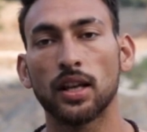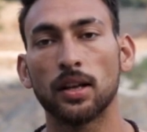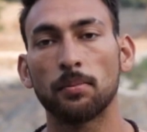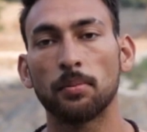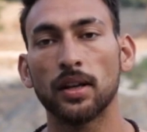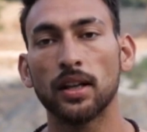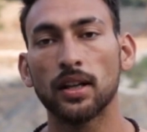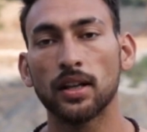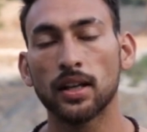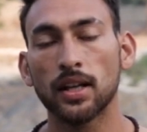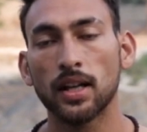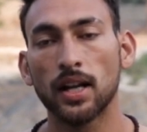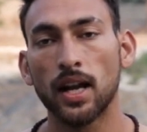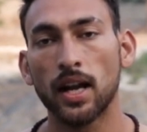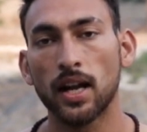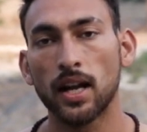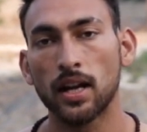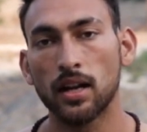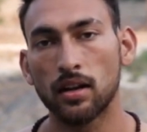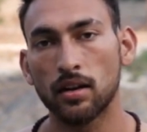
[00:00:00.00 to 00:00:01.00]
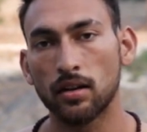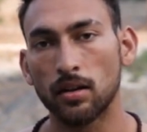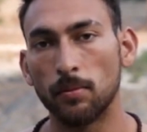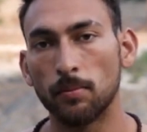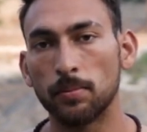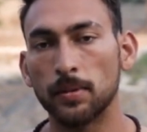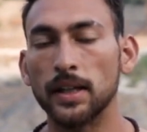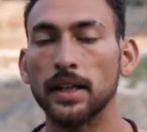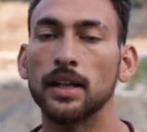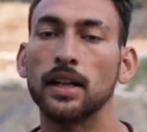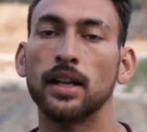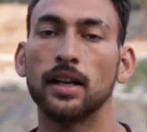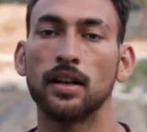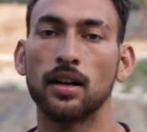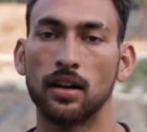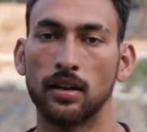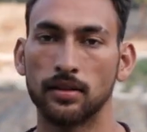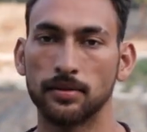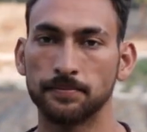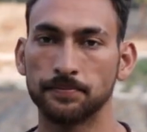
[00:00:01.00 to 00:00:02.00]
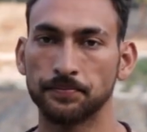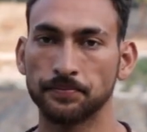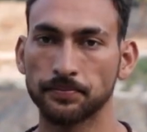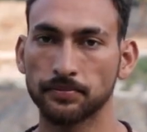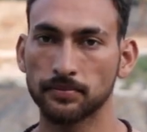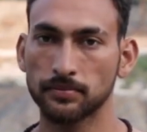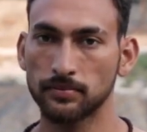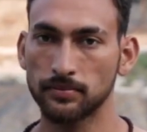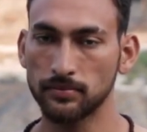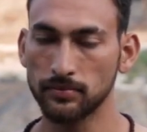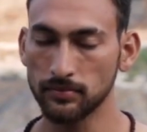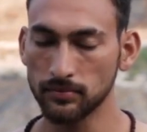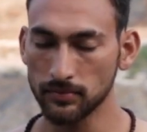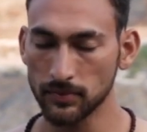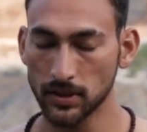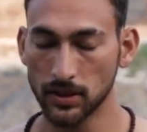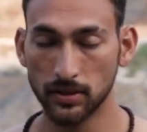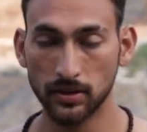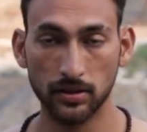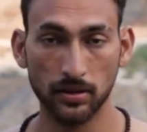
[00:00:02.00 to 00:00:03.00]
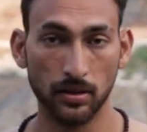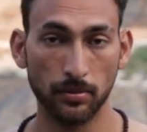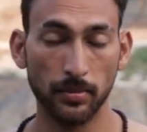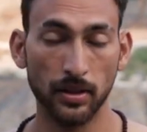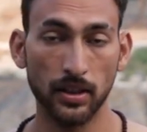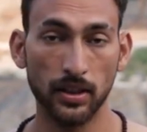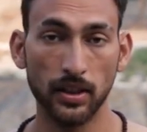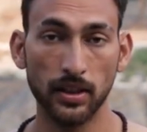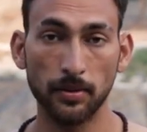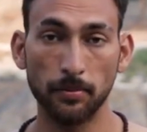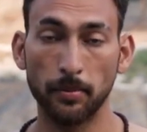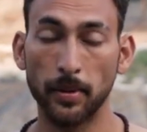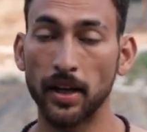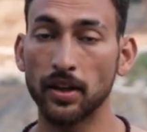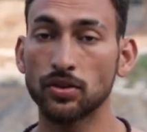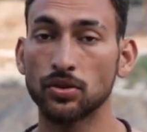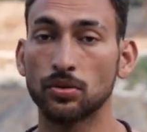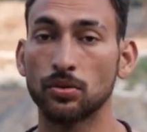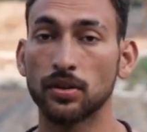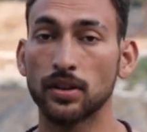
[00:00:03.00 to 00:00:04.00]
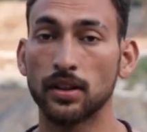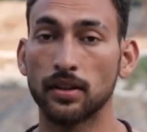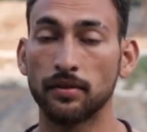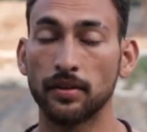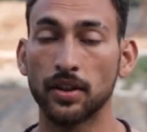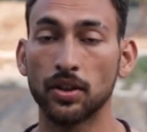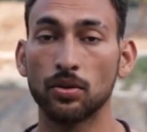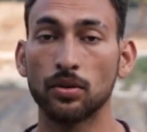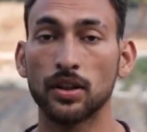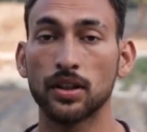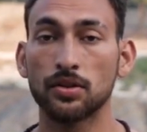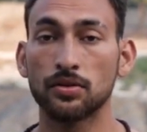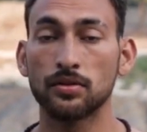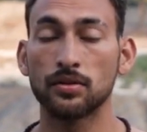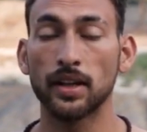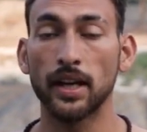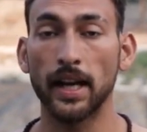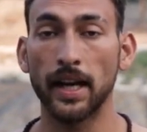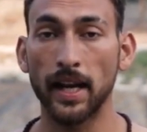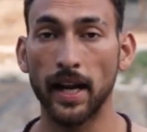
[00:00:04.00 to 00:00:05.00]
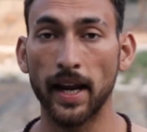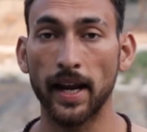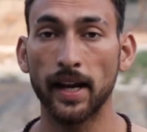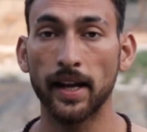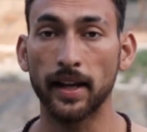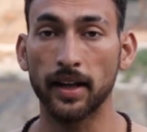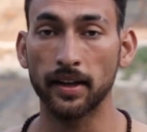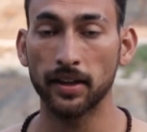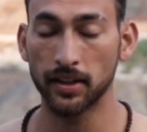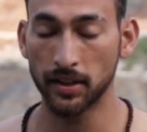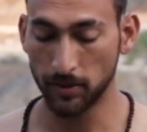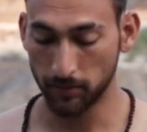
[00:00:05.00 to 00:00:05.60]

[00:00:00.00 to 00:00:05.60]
can be completely done. Similarly, make sure that when you are inhaling,